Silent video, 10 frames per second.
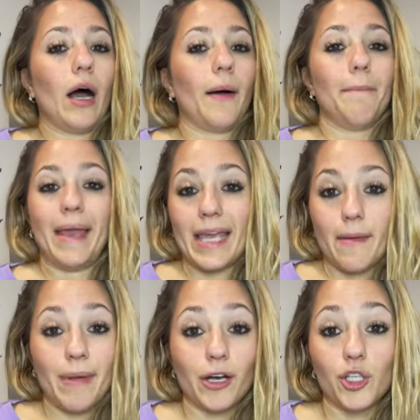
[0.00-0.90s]

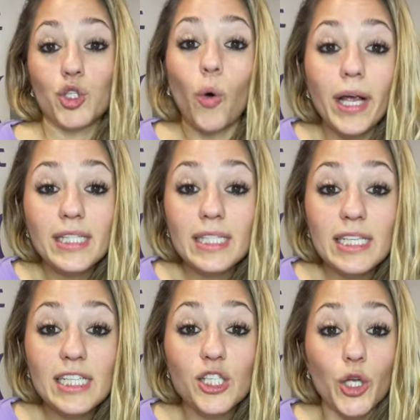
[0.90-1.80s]
making better
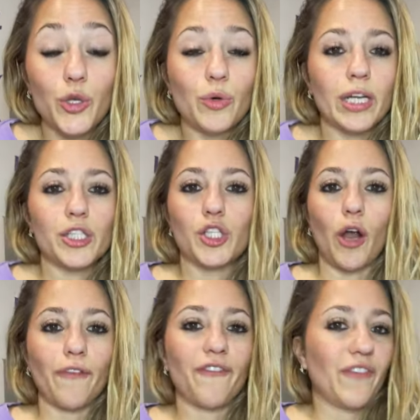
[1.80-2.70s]
choices so you can start